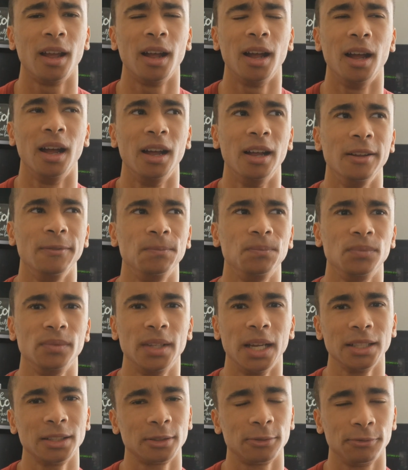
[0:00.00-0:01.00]

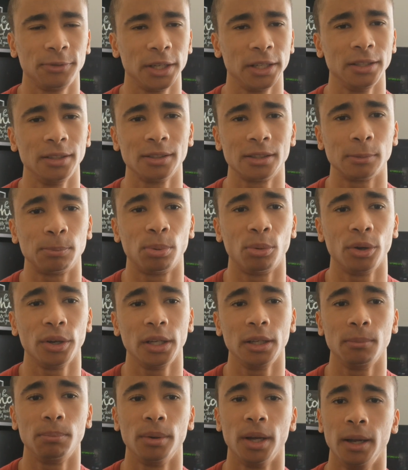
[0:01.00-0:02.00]
that's very disappointing.